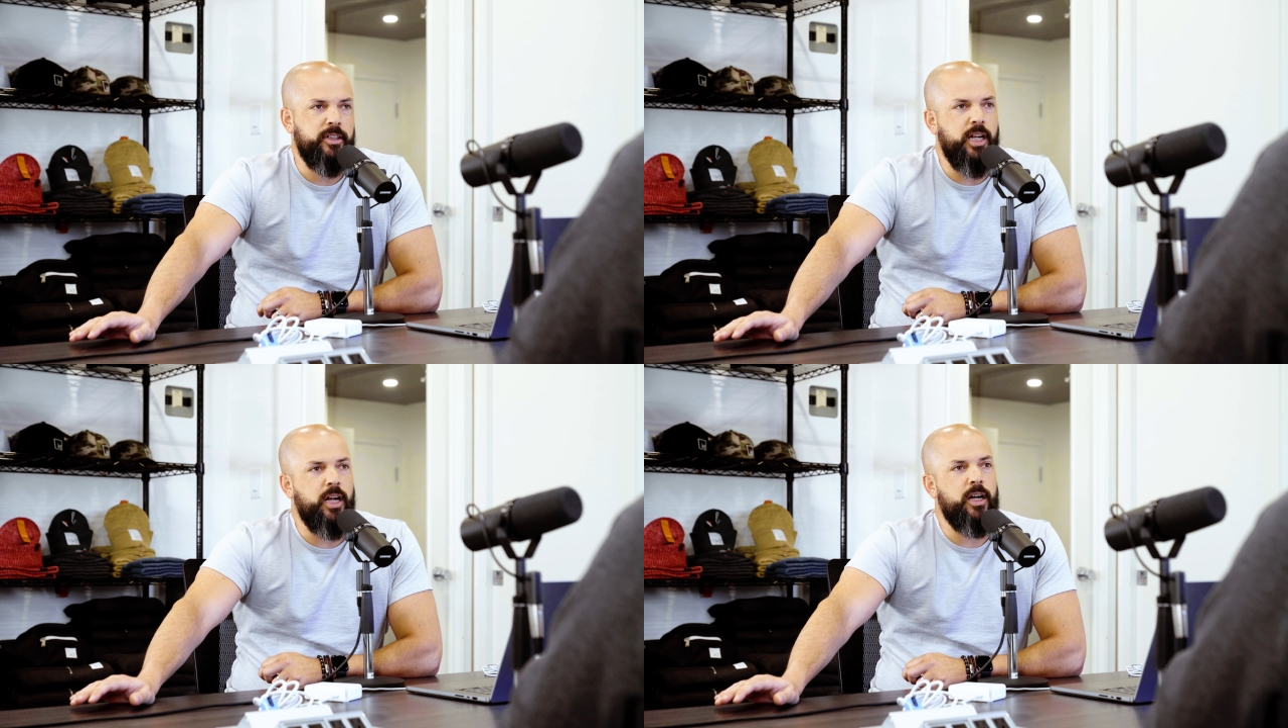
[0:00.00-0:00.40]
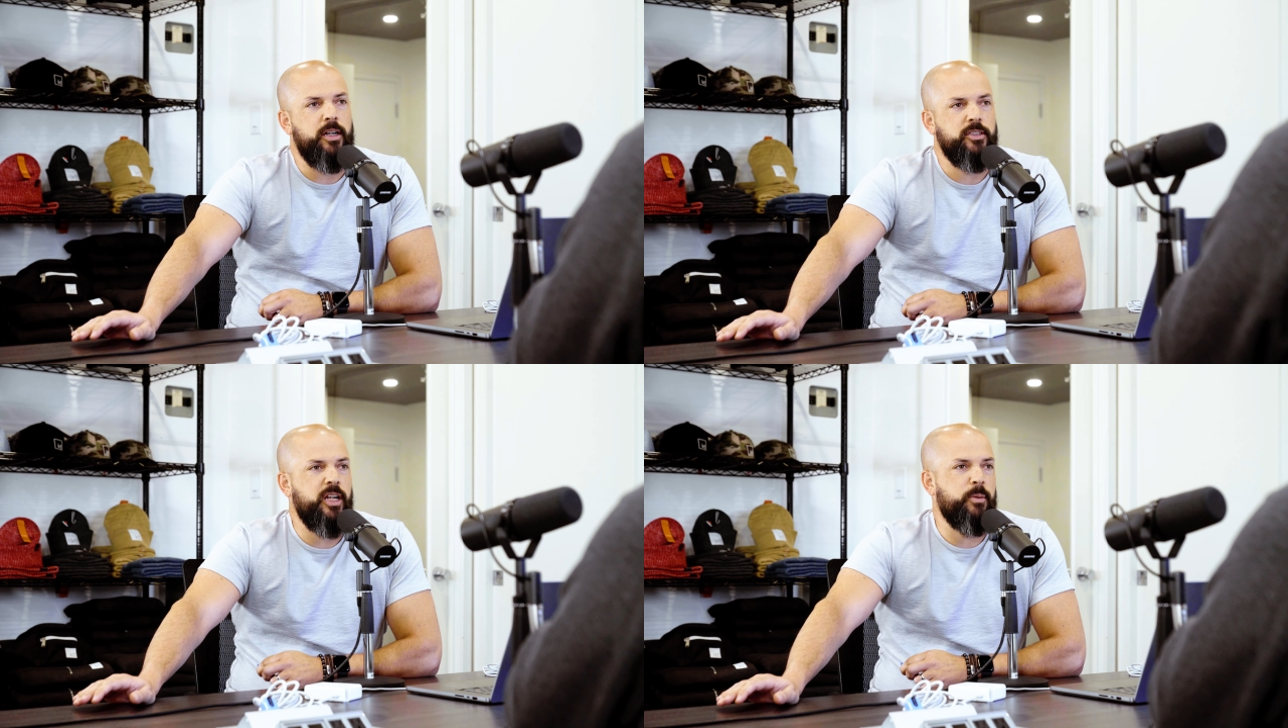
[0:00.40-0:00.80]
And
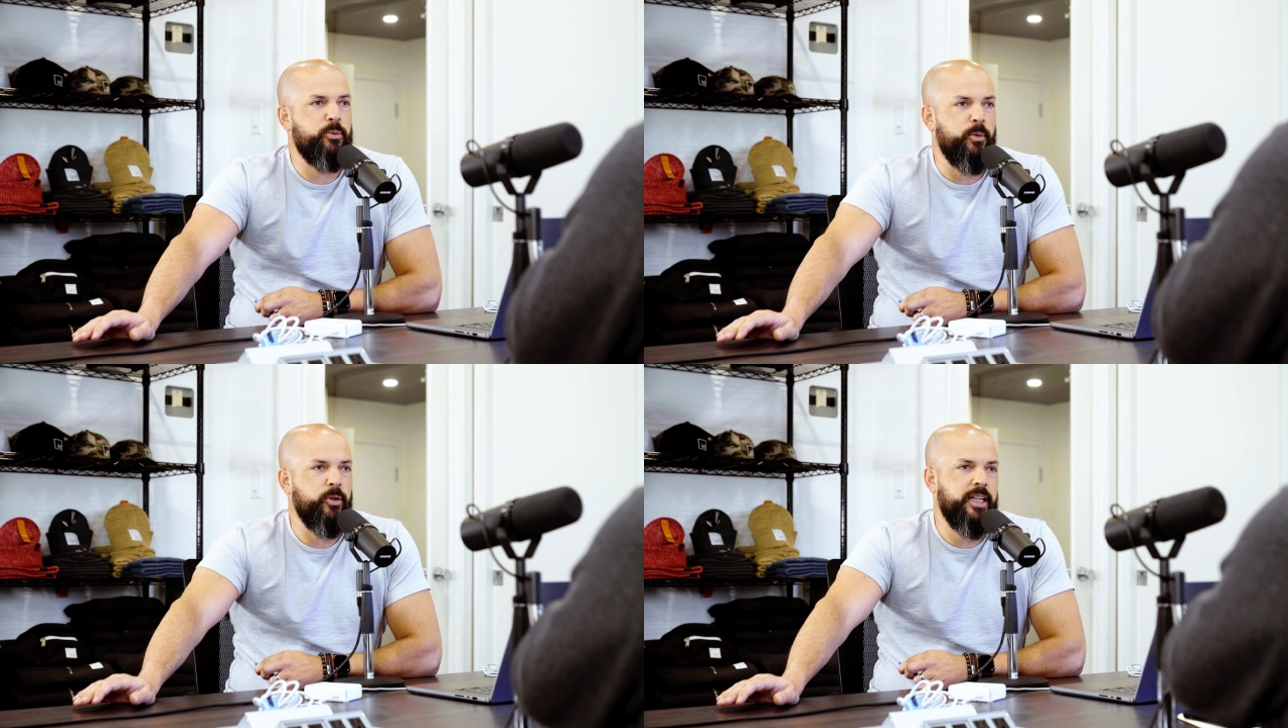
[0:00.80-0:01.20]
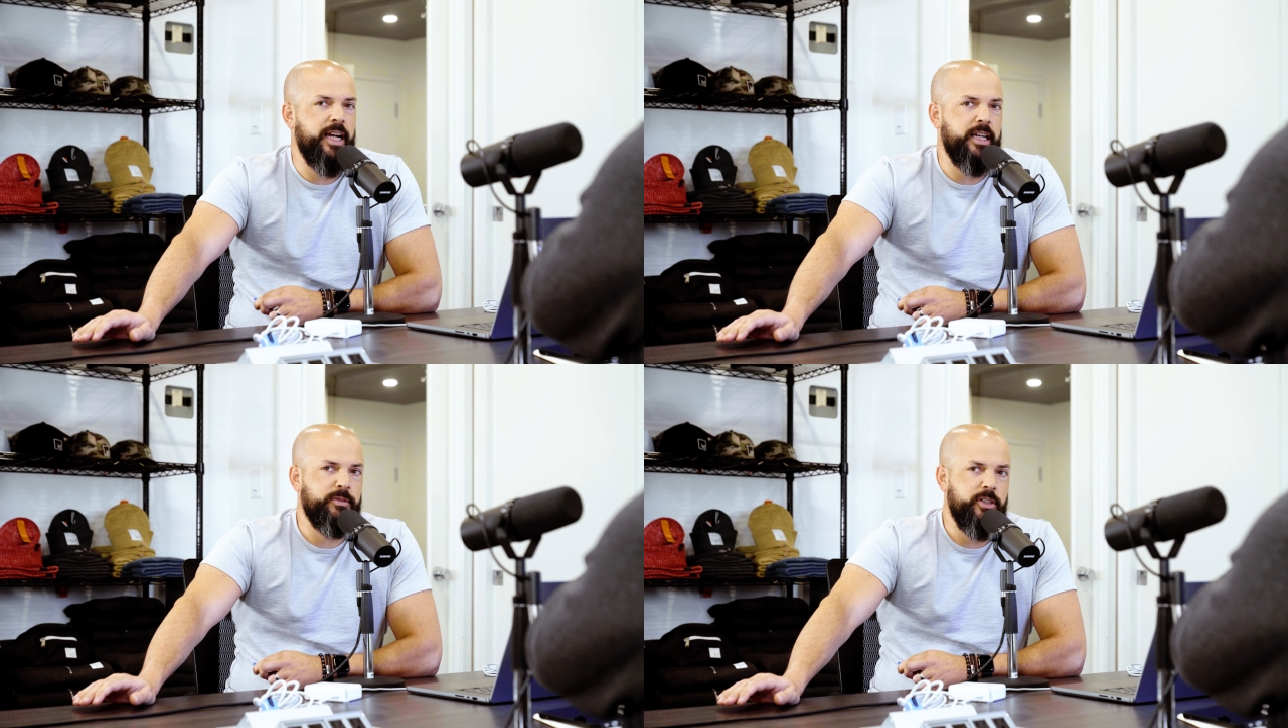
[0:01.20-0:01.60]
they're, stop promoting
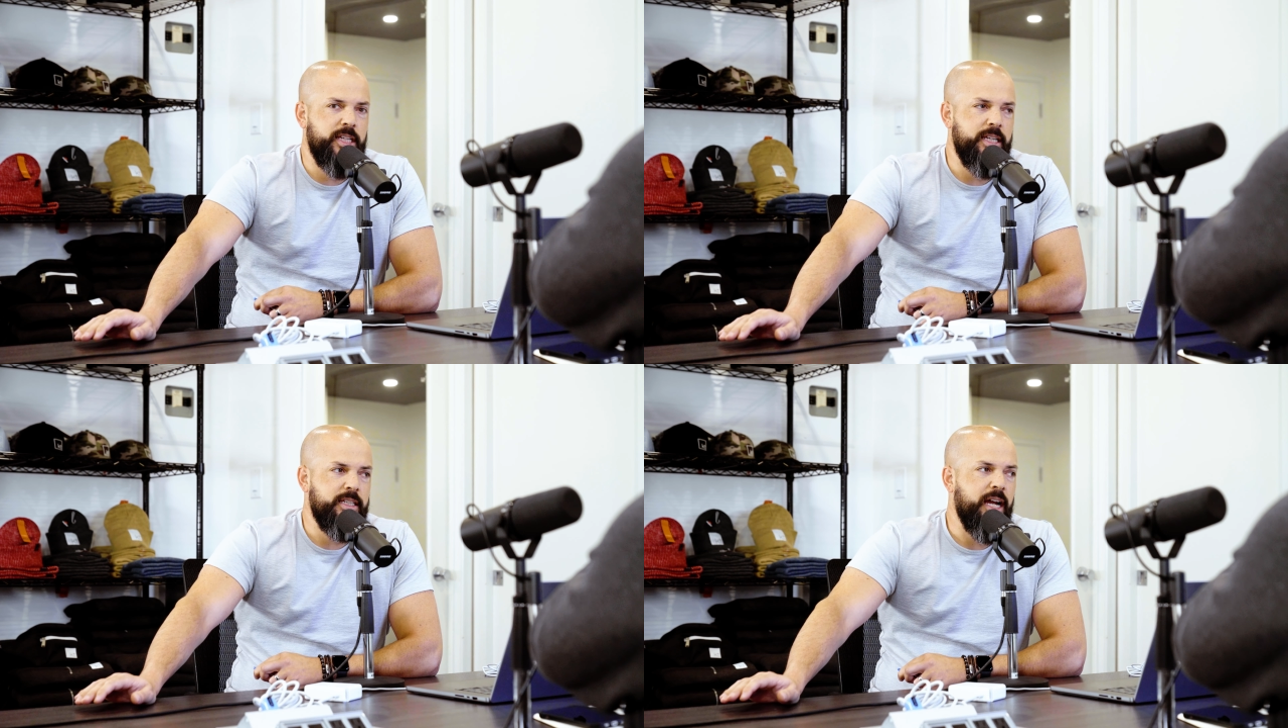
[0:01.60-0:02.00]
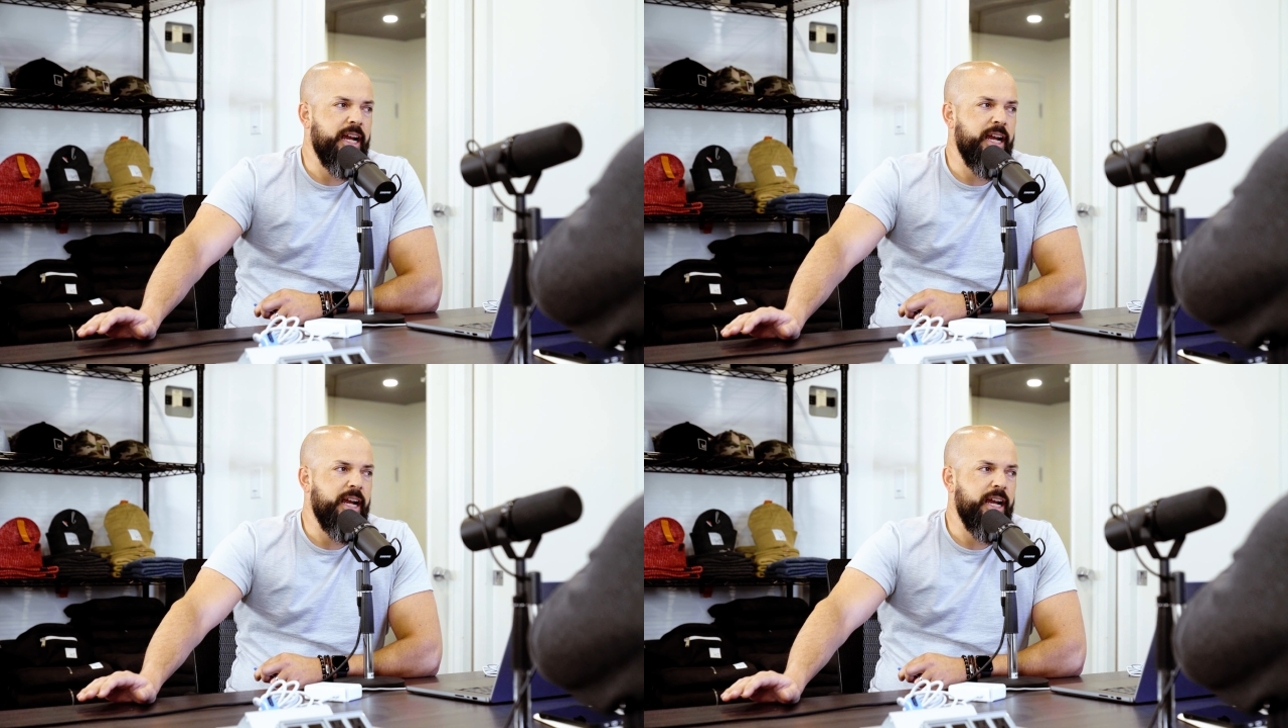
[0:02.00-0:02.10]
cash for keys.